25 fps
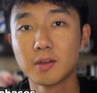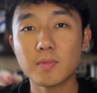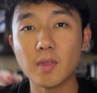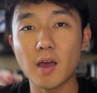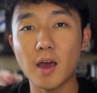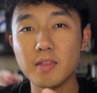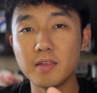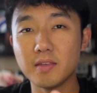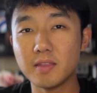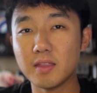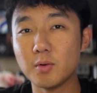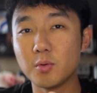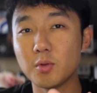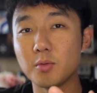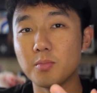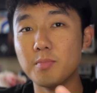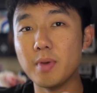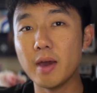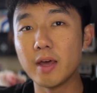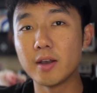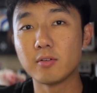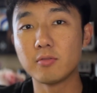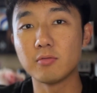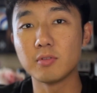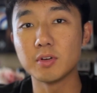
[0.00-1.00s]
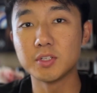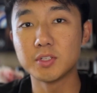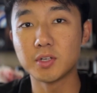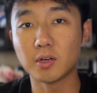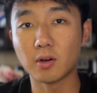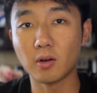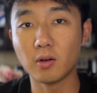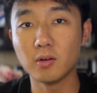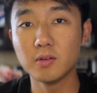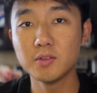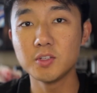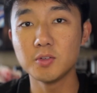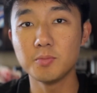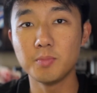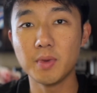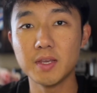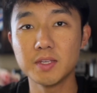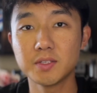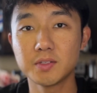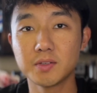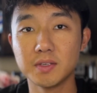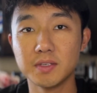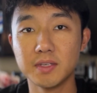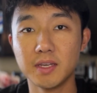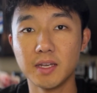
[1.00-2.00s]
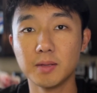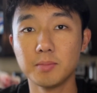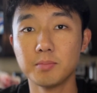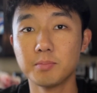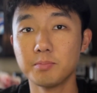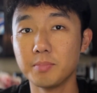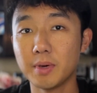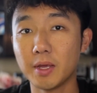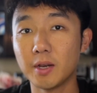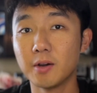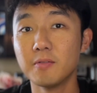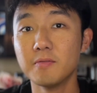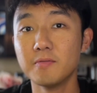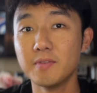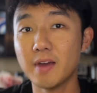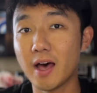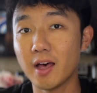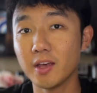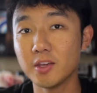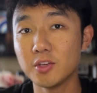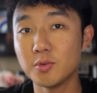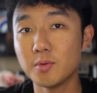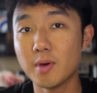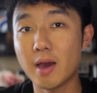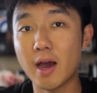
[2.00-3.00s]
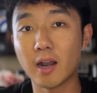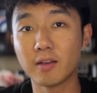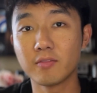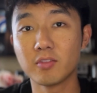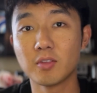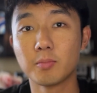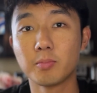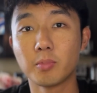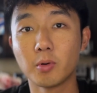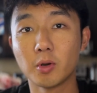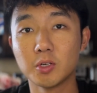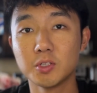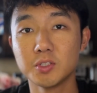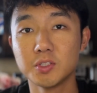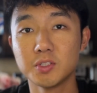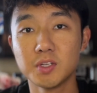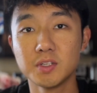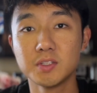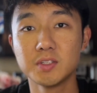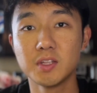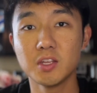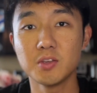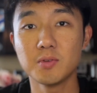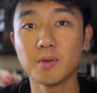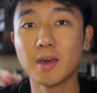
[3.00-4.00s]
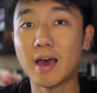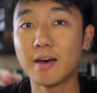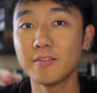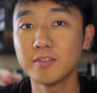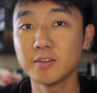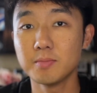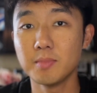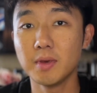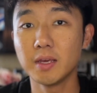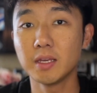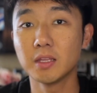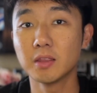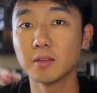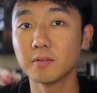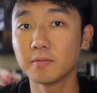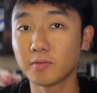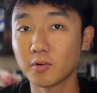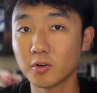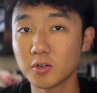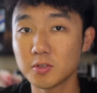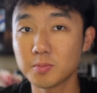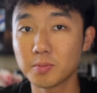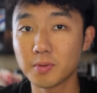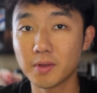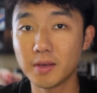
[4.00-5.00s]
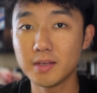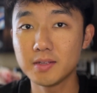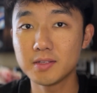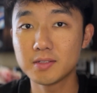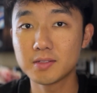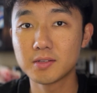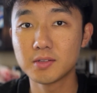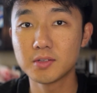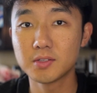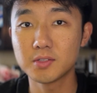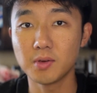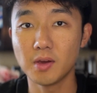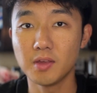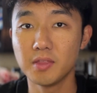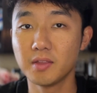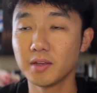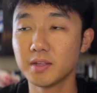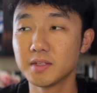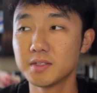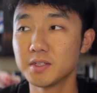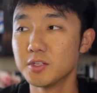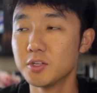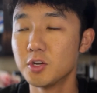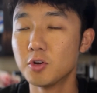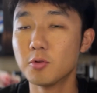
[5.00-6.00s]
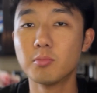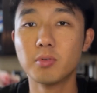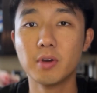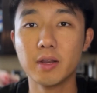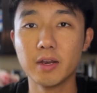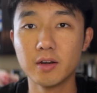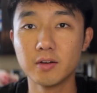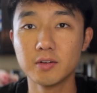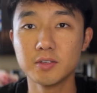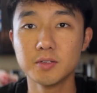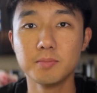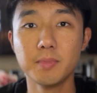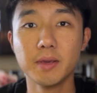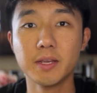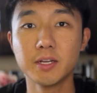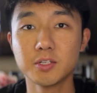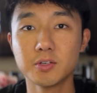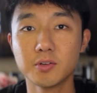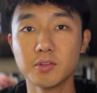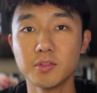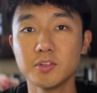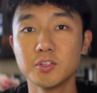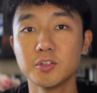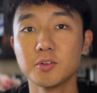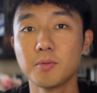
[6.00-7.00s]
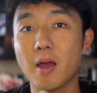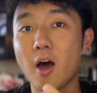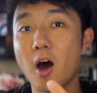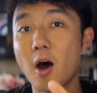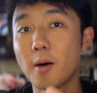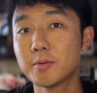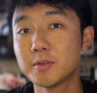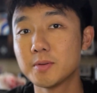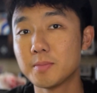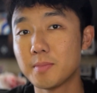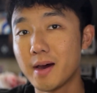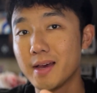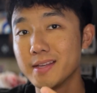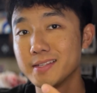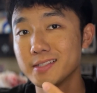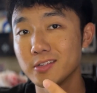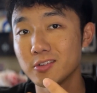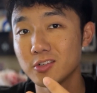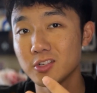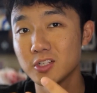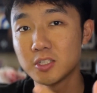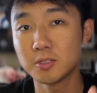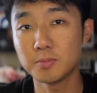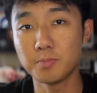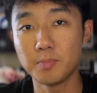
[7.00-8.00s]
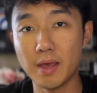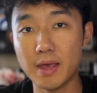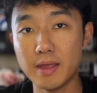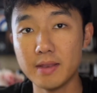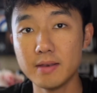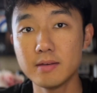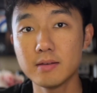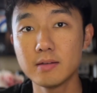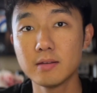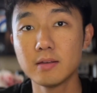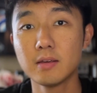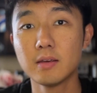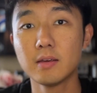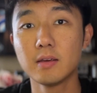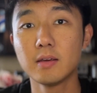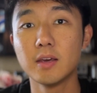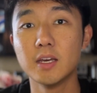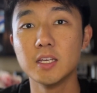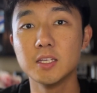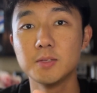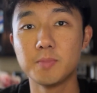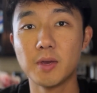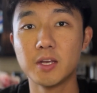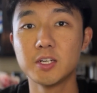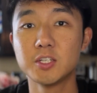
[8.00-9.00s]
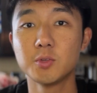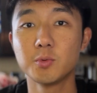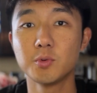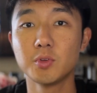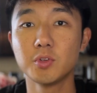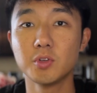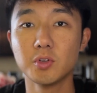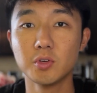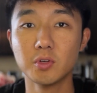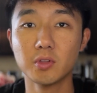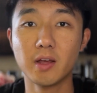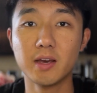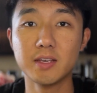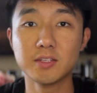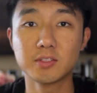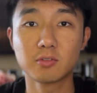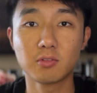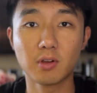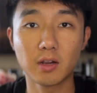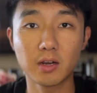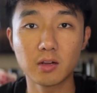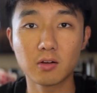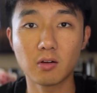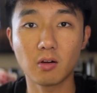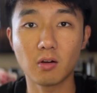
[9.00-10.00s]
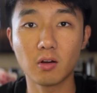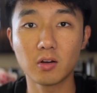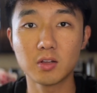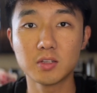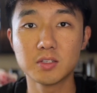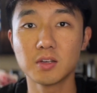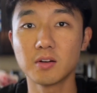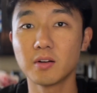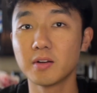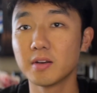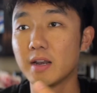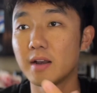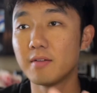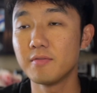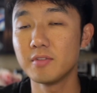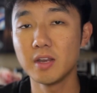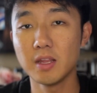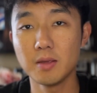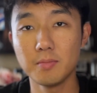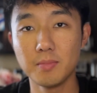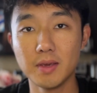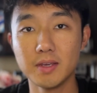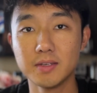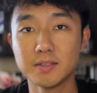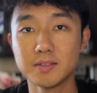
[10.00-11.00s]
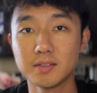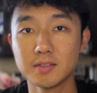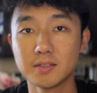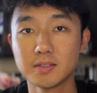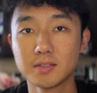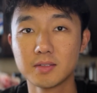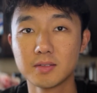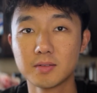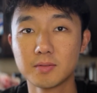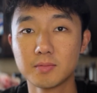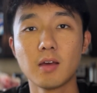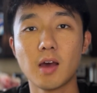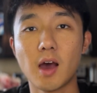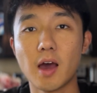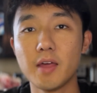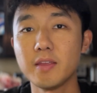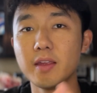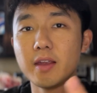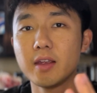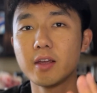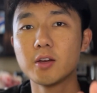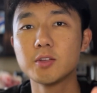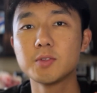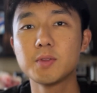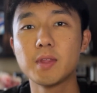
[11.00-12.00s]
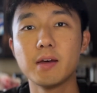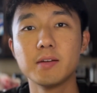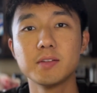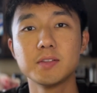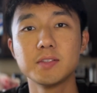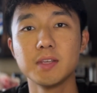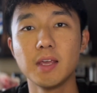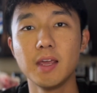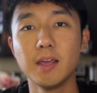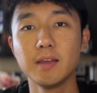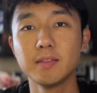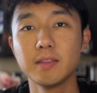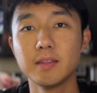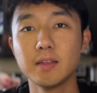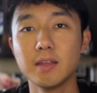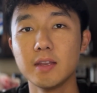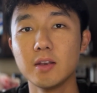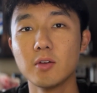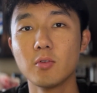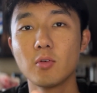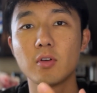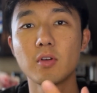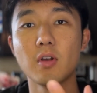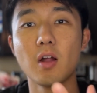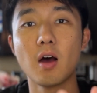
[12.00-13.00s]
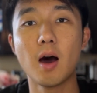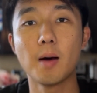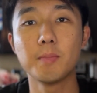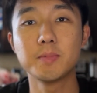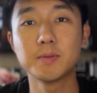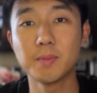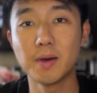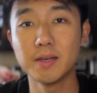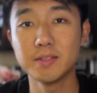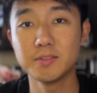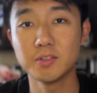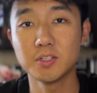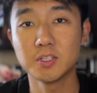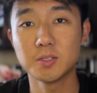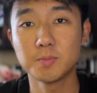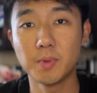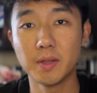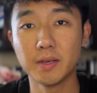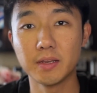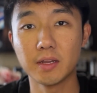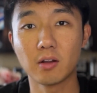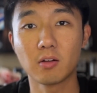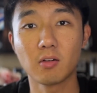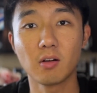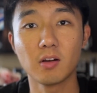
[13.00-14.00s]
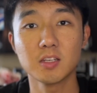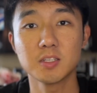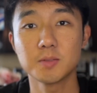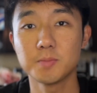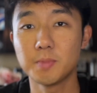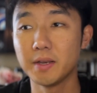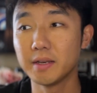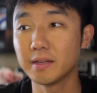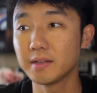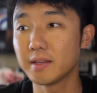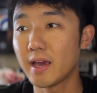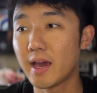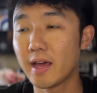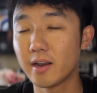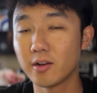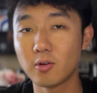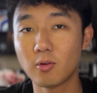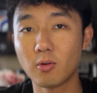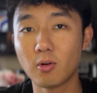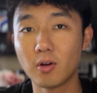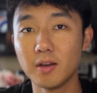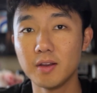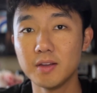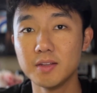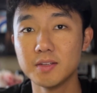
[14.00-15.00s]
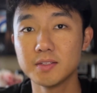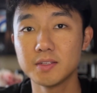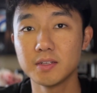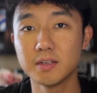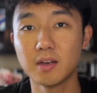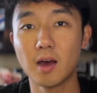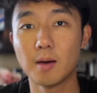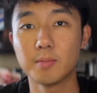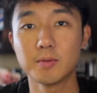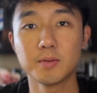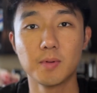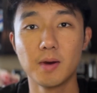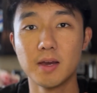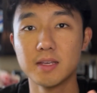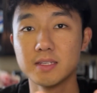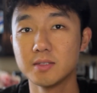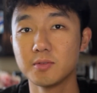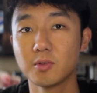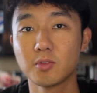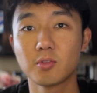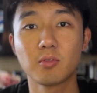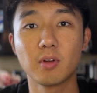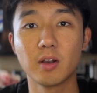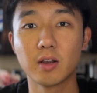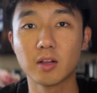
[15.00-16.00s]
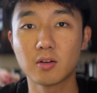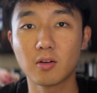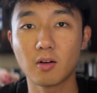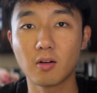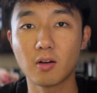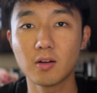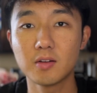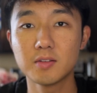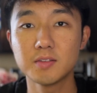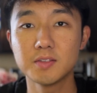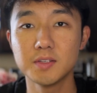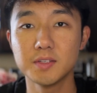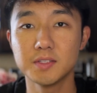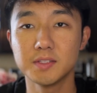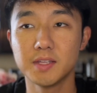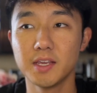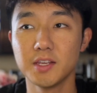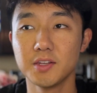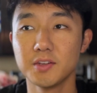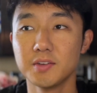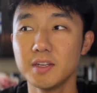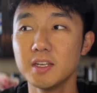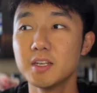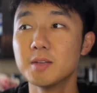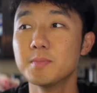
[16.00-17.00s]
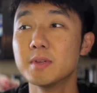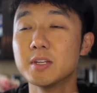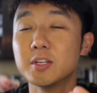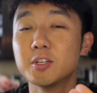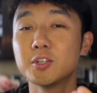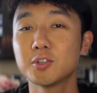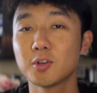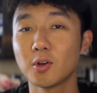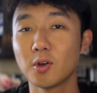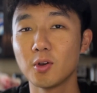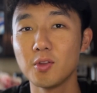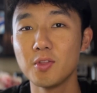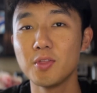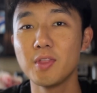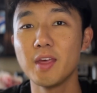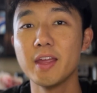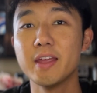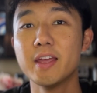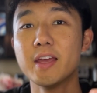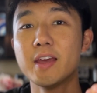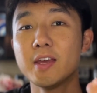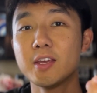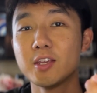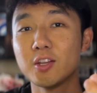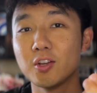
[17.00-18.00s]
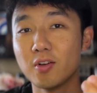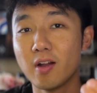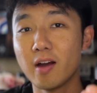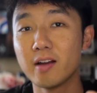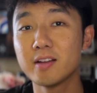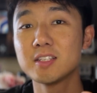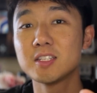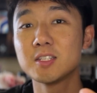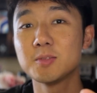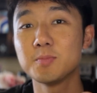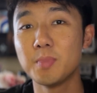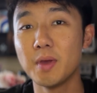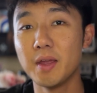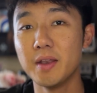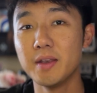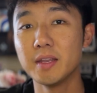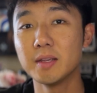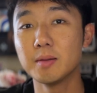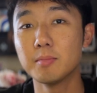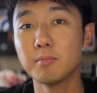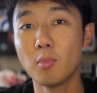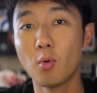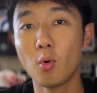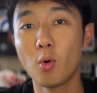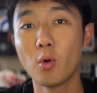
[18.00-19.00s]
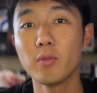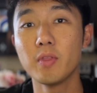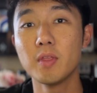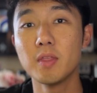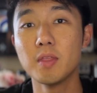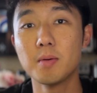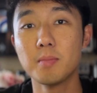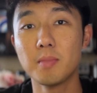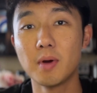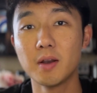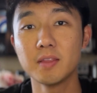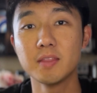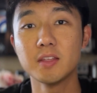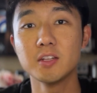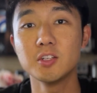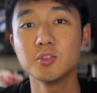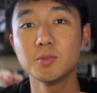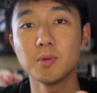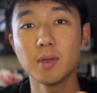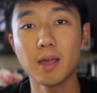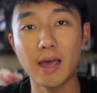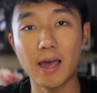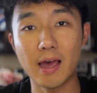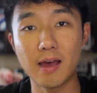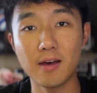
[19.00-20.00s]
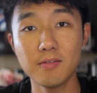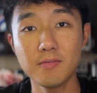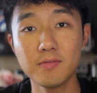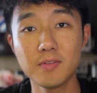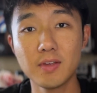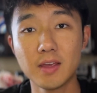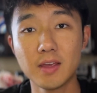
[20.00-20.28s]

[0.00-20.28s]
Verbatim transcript: I think that with better returns, you're basically getting better value out of the purchases that you have to make in the first place. So I think it's a no-brainer to make sure that you're optimizing your spend, especially when you utilize credit cards on an everyday basis. I think it goes without saying that in order to optimize your spending across spending categories and optimize it with credit cards is that you need to be sure that you're not spending more than the money that you have.